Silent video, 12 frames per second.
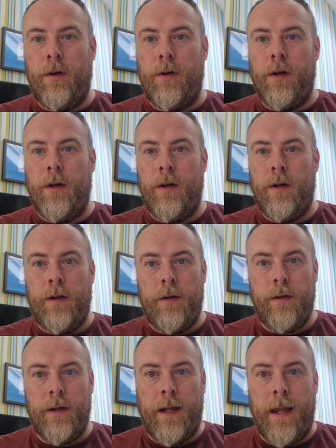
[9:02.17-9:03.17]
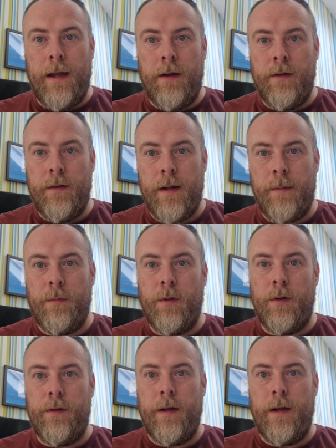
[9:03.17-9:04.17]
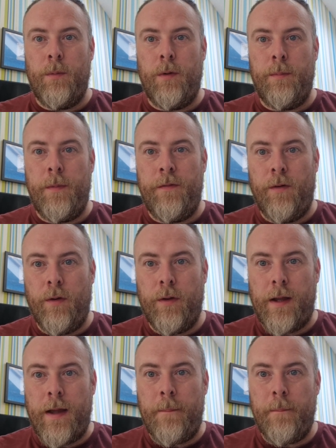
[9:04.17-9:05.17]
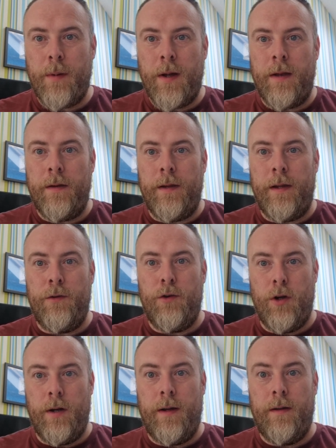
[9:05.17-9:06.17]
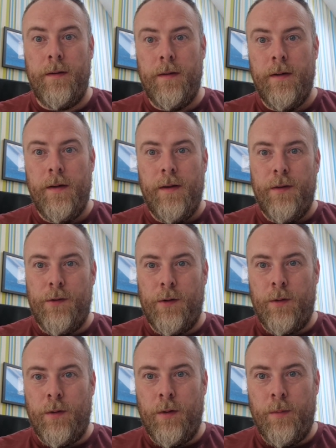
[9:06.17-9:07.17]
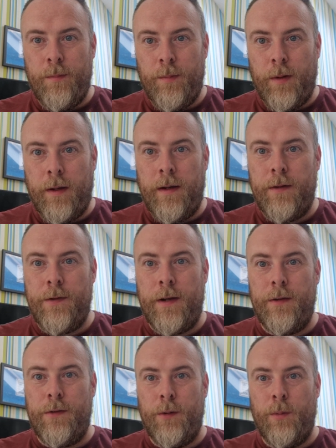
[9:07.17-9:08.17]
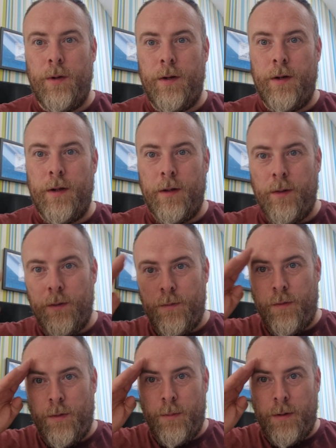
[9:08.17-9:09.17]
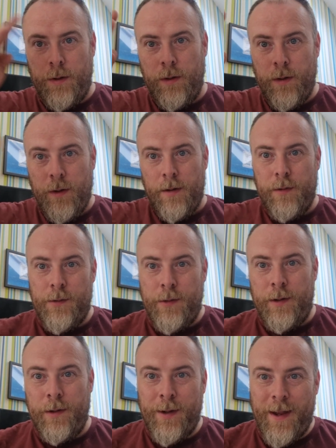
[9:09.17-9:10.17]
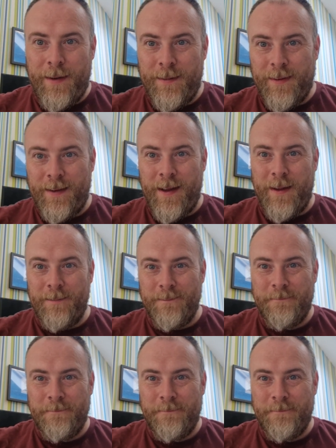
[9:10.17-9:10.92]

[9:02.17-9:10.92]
a look at the gear that I'm going to take with me for the camp and the journey. So hopefully see you soon, and look forward to seeing you again. Take care.